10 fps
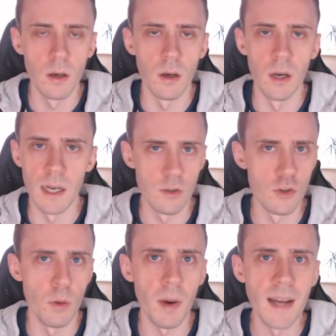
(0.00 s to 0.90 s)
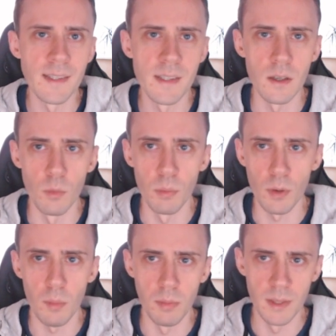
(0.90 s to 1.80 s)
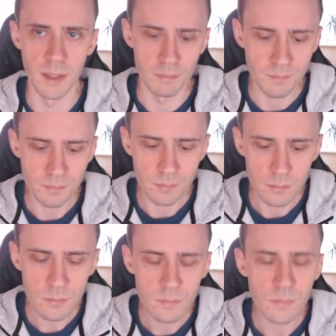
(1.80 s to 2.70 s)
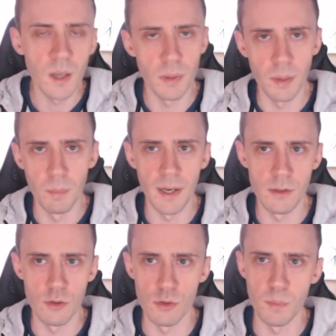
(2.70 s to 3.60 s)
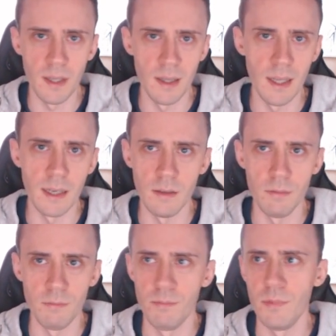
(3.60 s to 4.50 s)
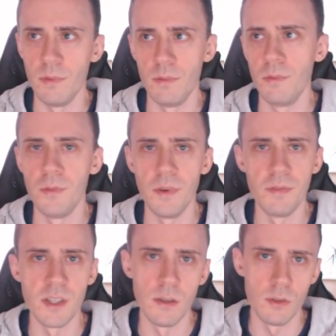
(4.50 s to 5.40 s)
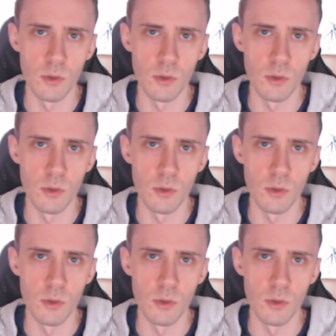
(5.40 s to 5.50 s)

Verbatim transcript: airdrop hunting, you probably prepared to spend like 50 to